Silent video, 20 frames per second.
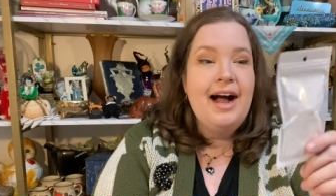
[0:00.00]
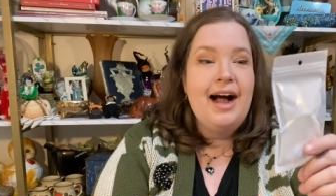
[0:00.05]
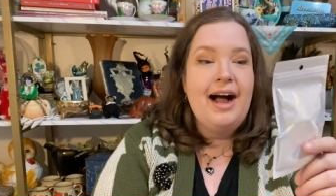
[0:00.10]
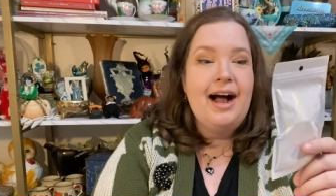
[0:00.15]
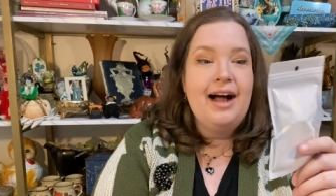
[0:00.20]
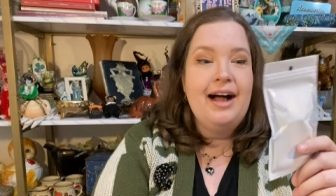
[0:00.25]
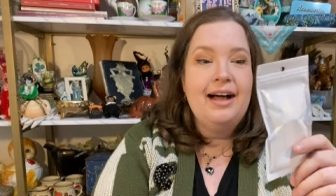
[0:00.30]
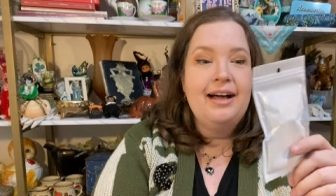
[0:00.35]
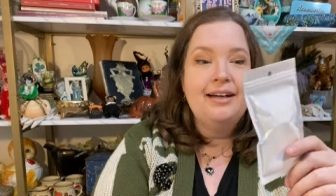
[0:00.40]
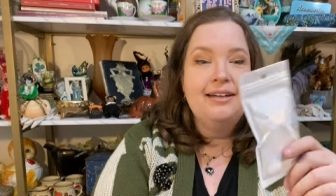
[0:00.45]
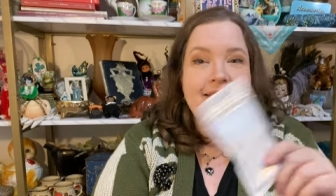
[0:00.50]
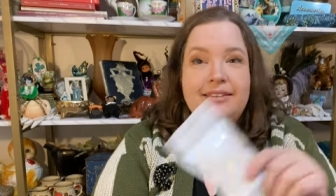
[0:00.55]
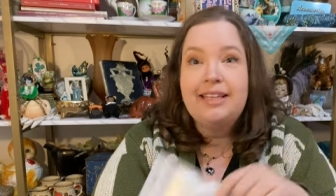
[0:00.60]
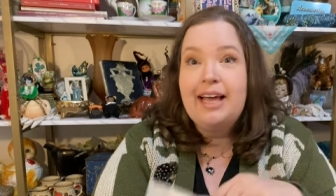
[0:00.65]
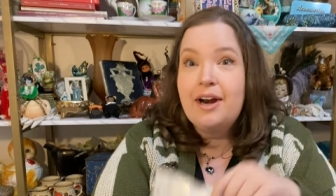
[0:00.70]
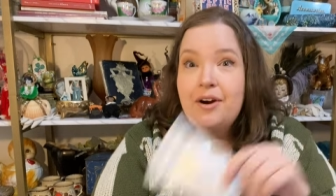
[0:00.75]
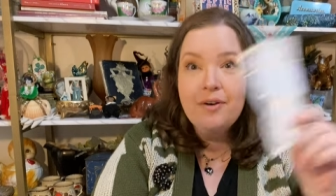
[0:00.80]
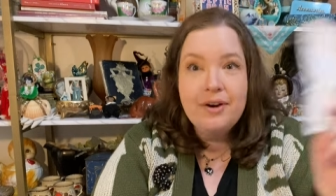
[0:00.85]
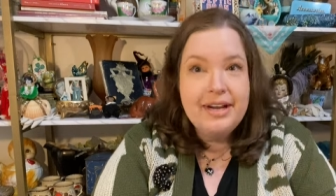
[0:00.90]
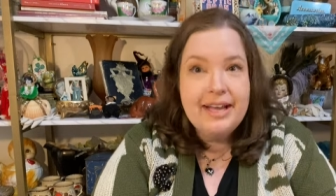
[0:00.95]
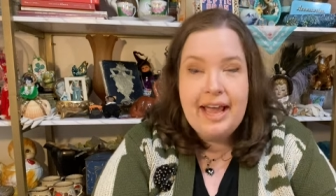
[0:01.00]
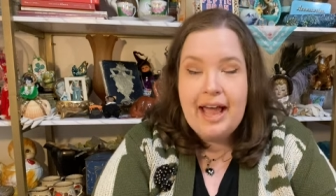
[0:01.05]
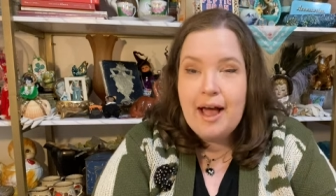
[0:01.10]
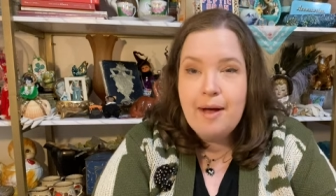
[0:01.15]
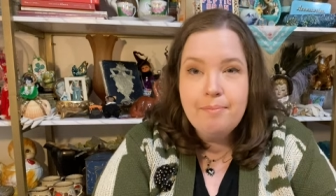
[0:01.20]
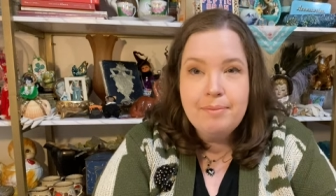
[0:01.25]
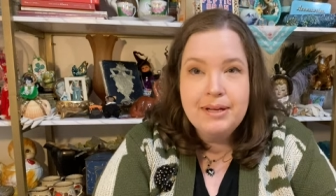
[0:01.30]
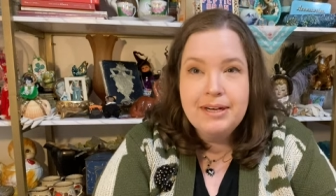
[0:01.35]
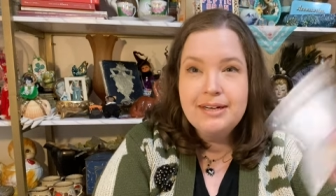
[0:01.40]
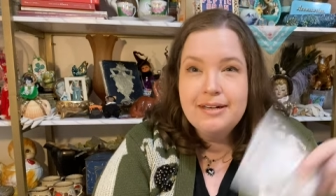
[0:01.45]
Uh, that already
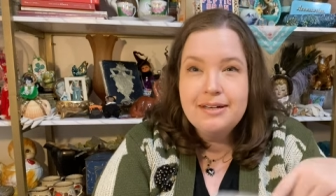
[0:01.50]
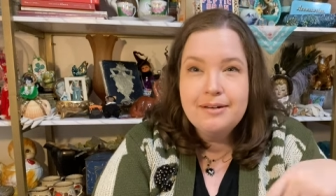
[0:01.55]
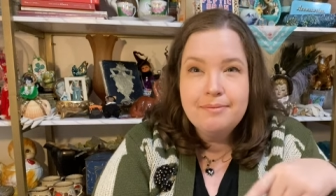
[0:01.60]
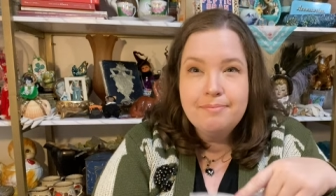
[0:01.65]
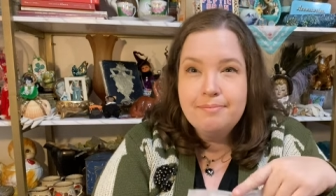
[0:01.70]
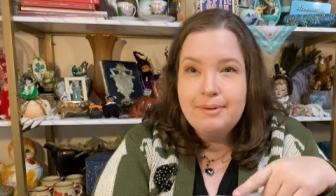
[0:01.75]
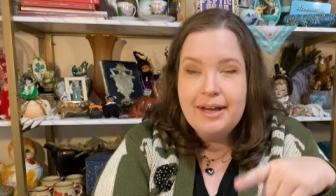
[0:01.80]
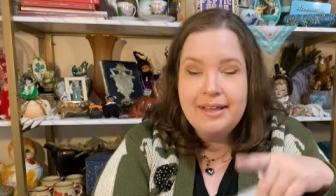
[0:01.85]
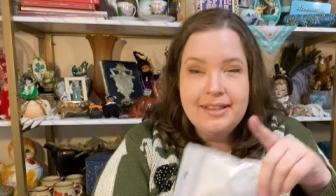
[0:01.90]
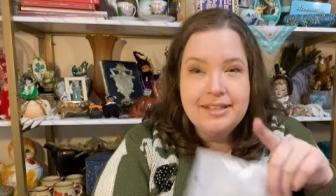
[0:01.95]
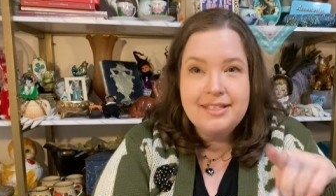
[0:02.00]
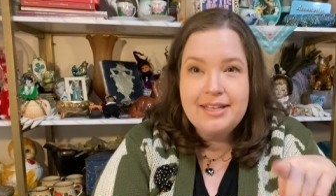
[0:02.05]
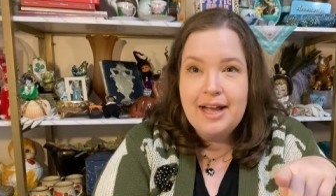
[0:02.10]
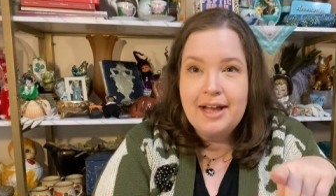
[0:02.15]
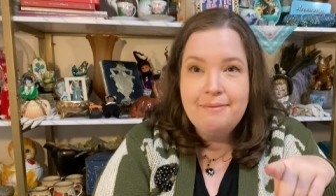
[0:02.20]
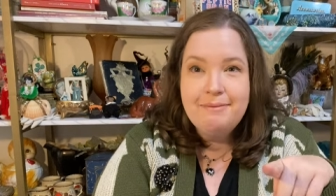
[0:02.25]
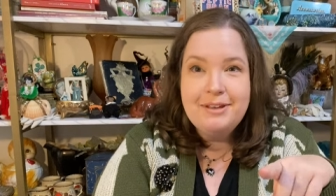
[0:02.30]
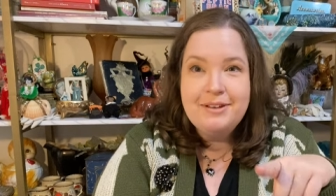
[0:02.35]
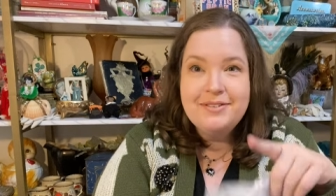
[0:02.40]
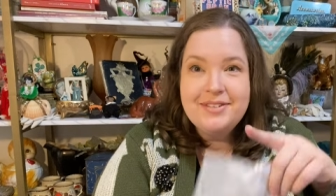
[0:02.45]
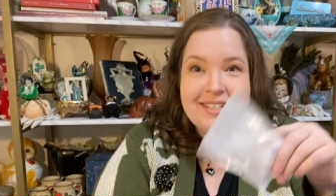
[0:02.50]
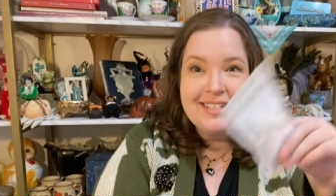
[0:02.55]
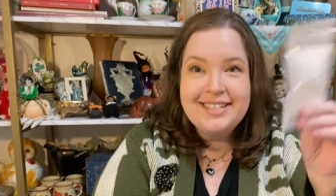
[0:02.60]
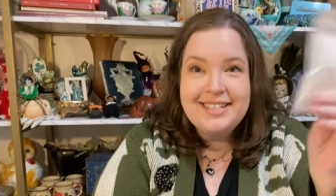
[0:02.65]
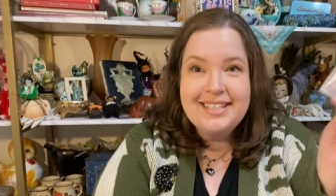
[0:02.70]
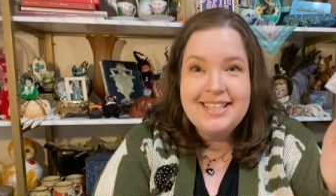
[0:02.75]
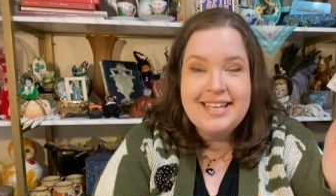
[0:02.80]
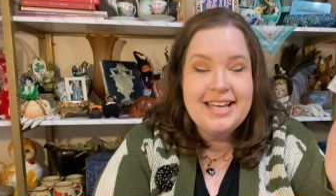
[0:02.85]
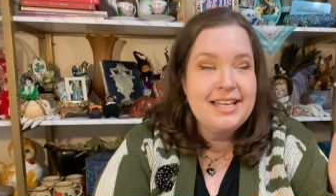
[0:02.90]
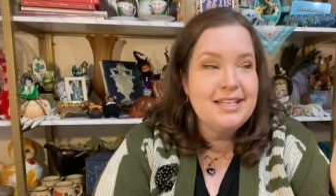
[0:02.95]
happened by the time you see
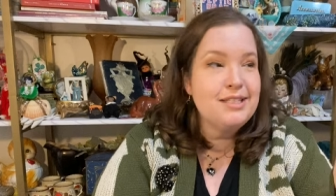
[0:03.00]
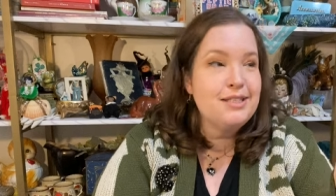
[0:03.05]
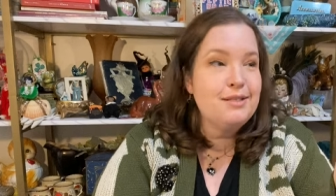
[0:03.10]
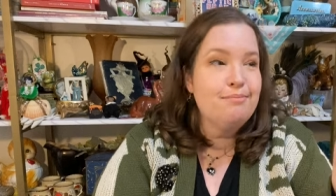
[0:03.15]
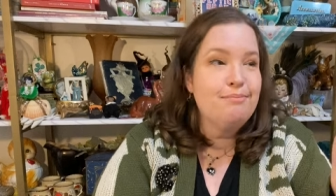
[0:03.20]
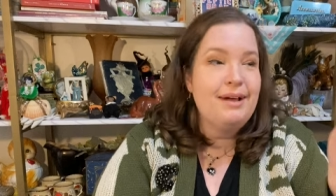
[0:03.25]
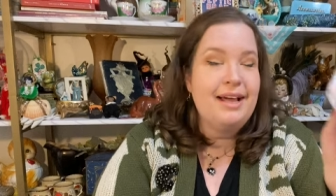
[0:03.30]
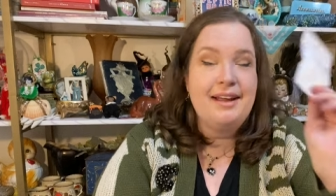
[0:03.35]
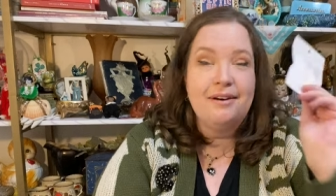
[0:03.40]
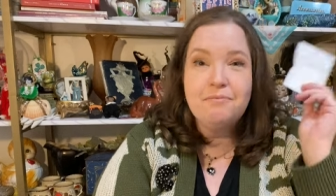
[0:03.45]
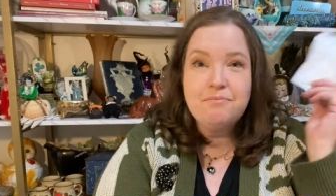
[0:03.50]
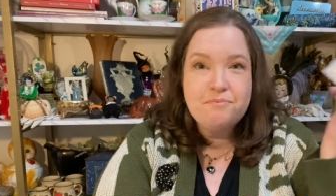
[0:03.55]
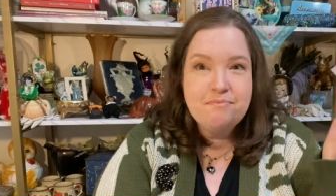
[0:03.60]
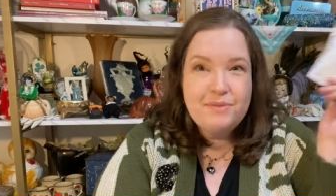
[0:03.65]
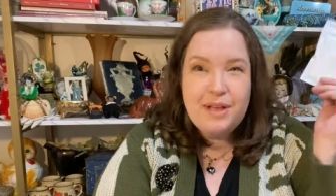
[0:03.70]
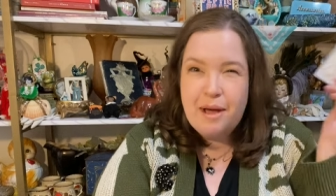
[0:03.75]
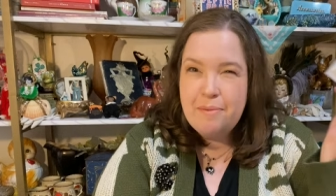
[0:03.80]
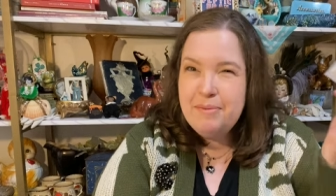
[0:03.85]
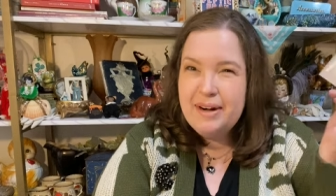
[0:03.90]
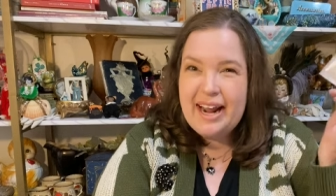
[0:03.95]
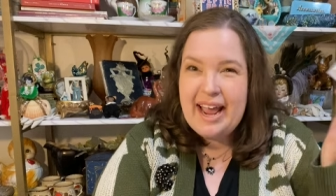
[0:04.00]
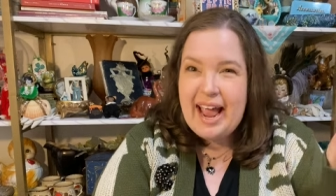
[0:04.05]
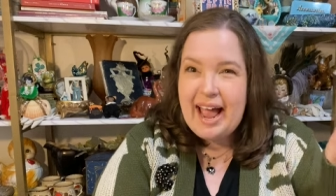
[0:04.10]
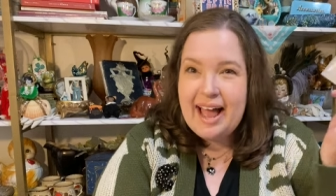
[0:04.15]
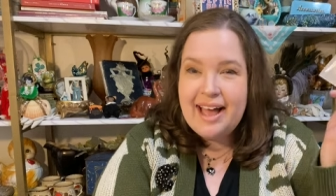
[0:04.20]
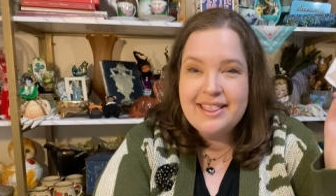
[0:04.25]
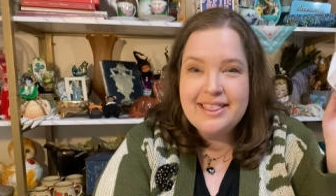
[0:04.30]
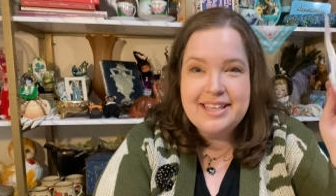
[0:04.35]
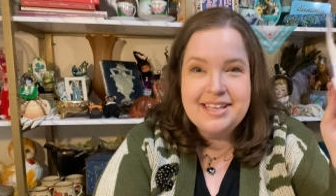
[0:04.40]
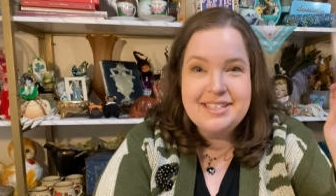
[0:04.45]
this, but I'm gonna
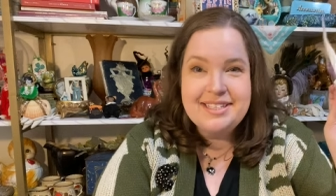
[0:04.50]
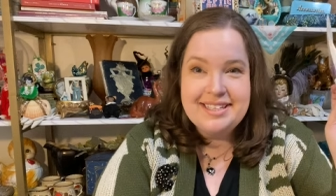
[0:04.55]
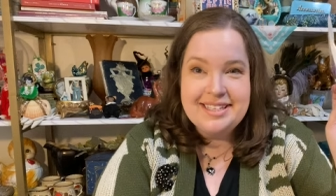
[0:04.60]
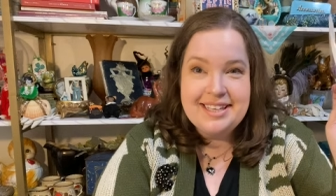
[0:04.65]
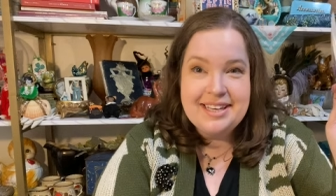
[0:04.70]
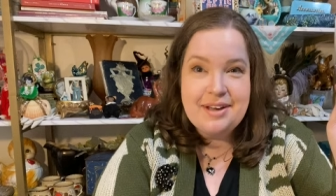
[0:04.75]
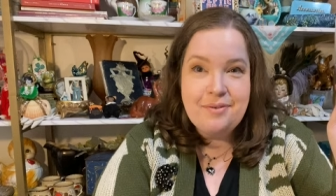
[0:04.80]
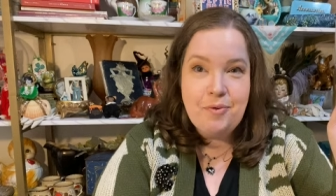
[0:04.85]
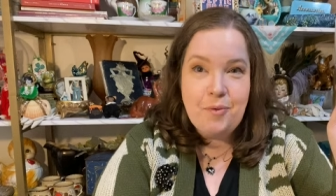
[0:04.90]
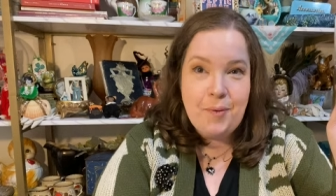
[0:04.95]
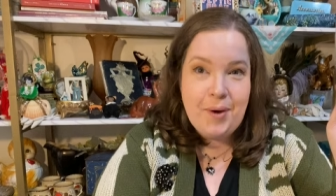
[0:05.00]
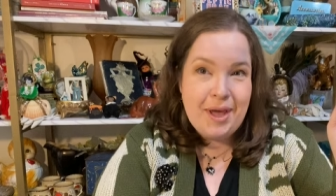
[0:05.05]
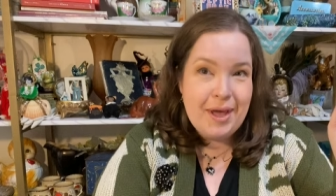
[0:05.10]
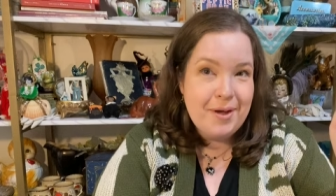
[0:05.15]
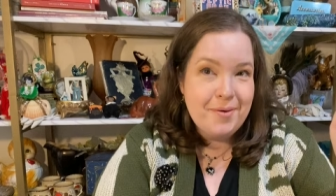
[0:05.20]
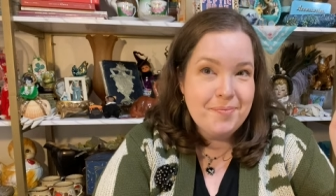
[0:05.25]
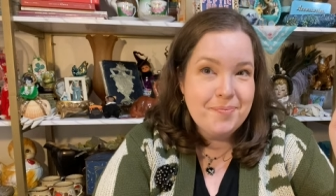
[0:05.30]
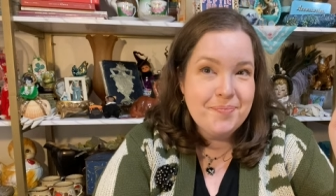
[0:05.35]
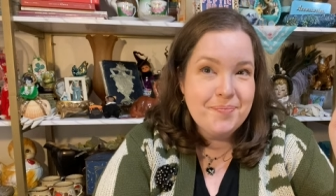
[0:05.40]
add this to the giveaway.